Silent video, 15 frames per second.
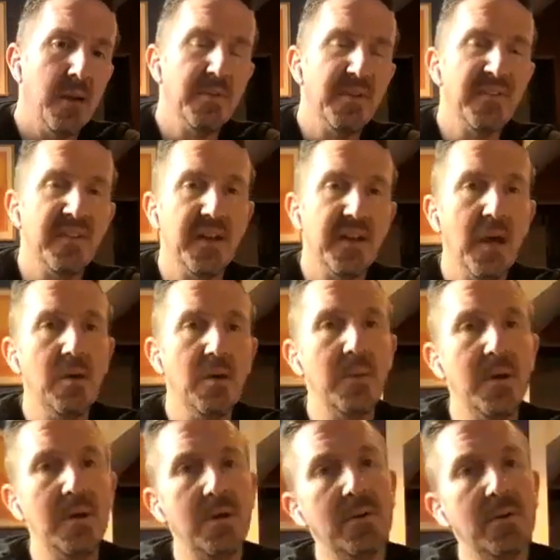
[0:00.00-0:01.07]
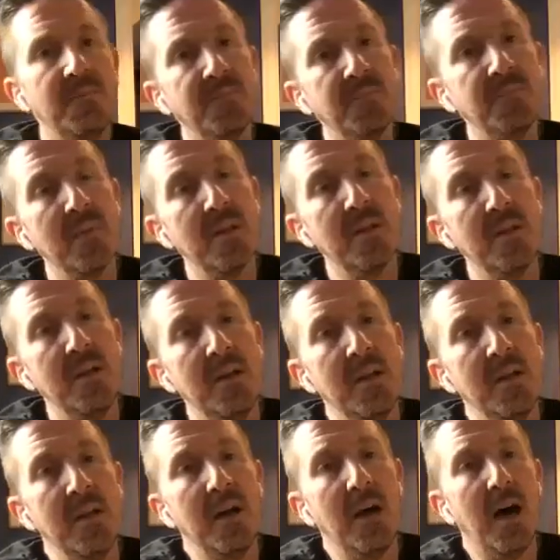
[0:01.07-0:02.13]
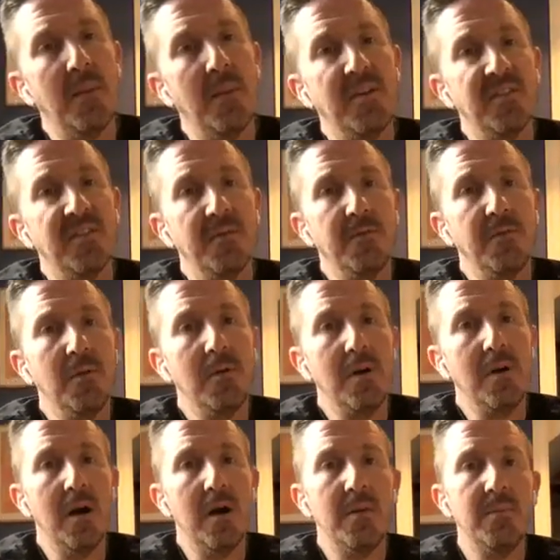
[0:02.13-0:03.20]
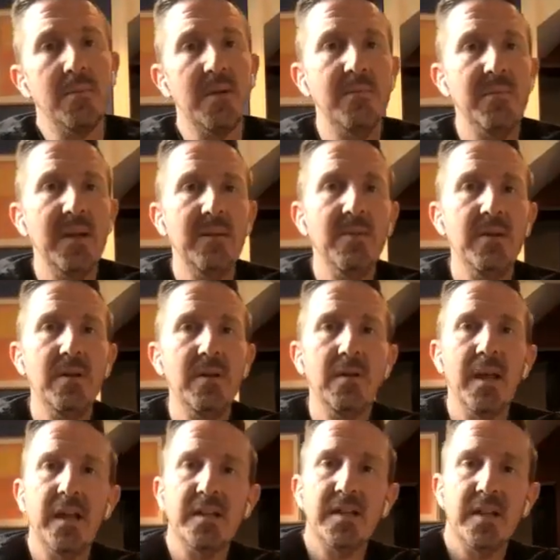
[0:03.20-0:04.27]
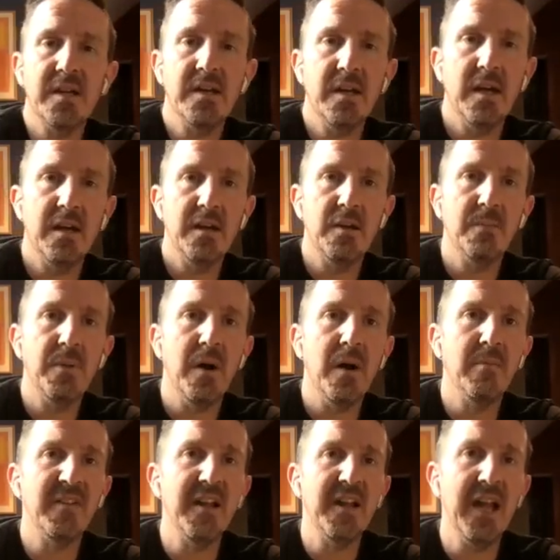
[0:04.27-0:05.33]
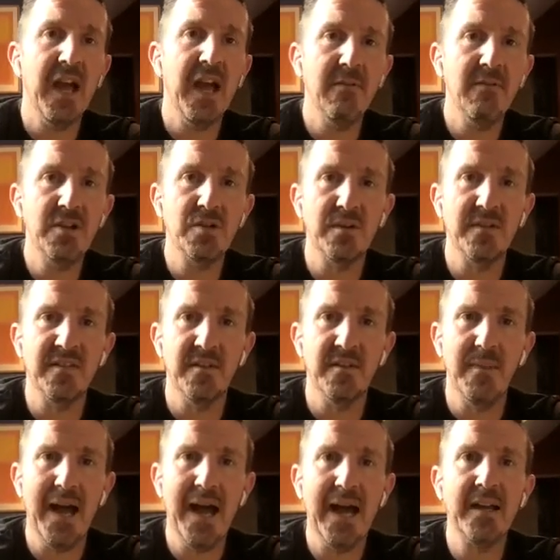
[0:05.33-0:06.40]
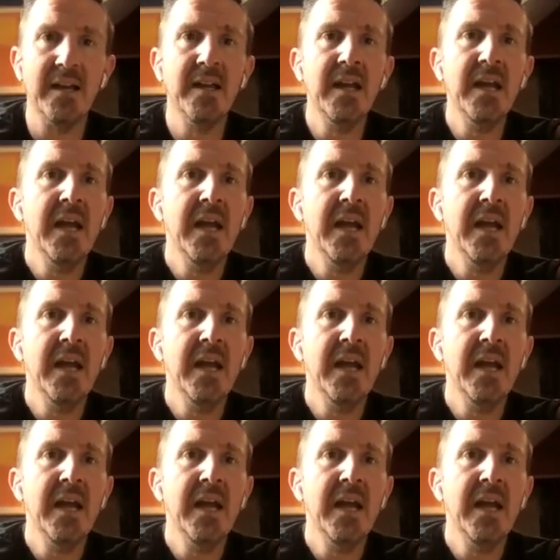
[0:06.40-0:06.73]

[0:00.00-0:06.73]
opposite elbow, opposite forearm. Maybe you let your palms hang heavy towards the mat.